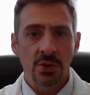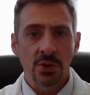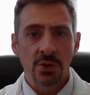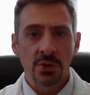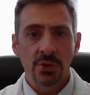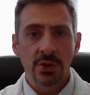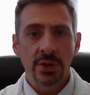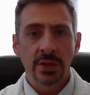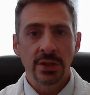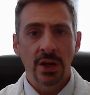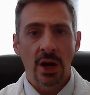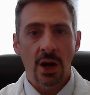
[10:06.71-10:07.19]

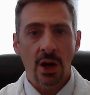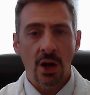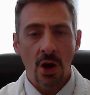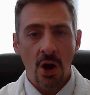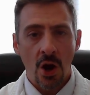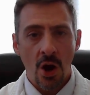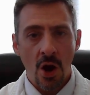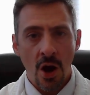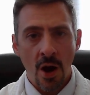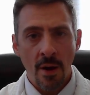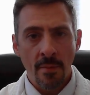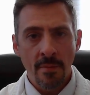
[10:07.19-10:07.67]
Select the
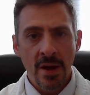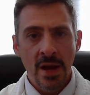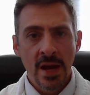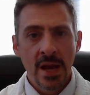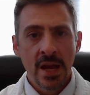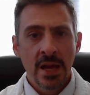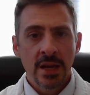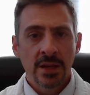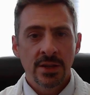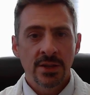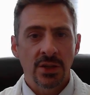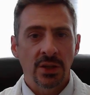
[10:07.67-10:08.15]

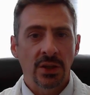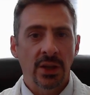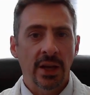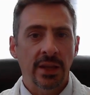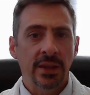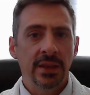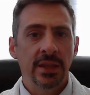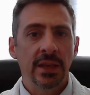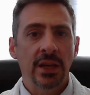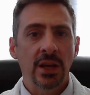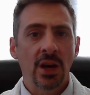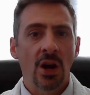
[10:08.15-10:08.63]
Contact Us
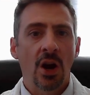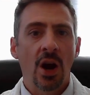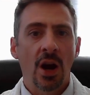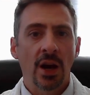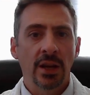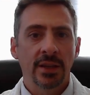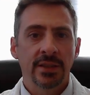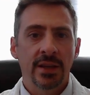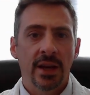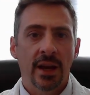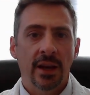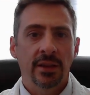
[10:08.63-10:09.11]
page,
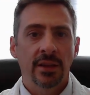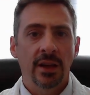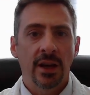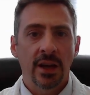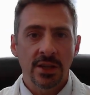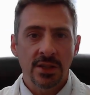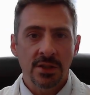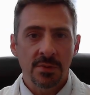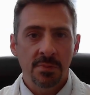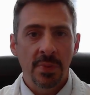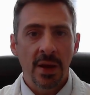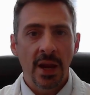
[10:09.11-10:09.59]
and the
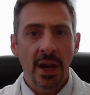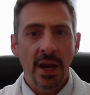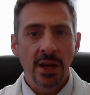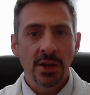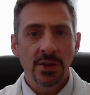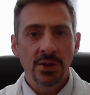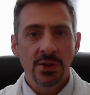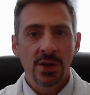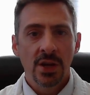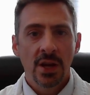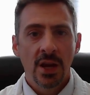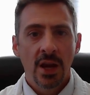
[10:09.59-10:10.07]
form
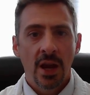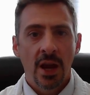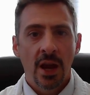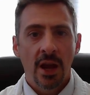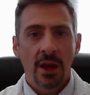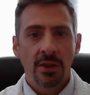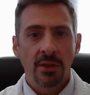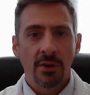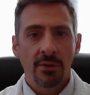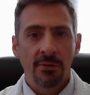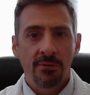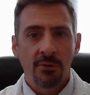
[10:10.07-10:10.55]
there will help
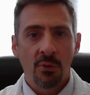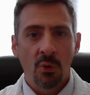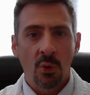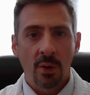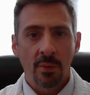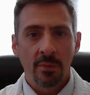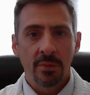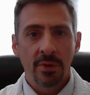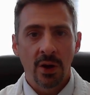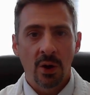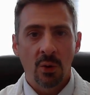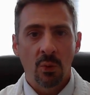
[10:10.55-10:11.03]
us to get in
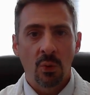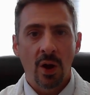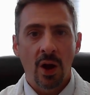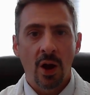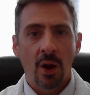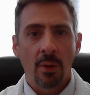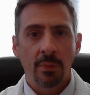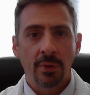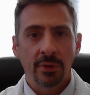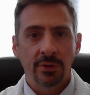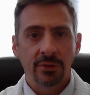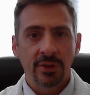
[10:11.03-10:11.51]
contact
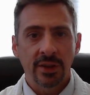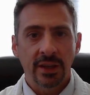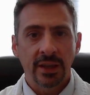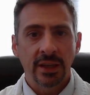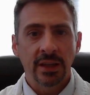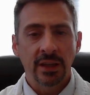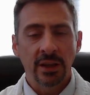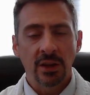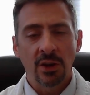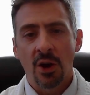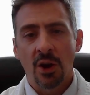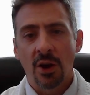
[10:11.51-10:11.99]
with you.
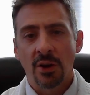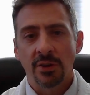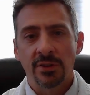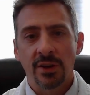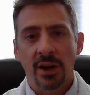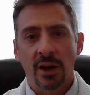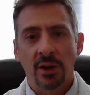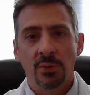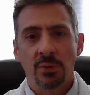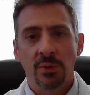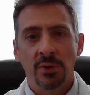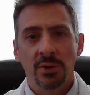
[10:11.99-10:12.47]

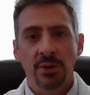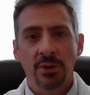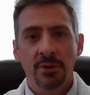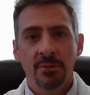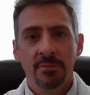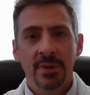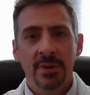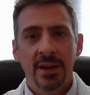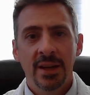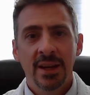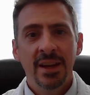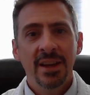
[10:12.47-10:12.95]
Thanks and have a
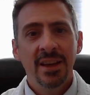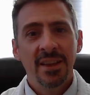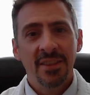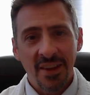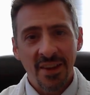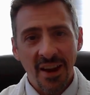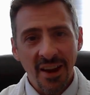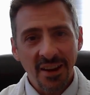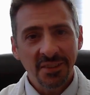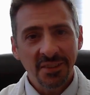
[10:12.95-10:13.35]
great day.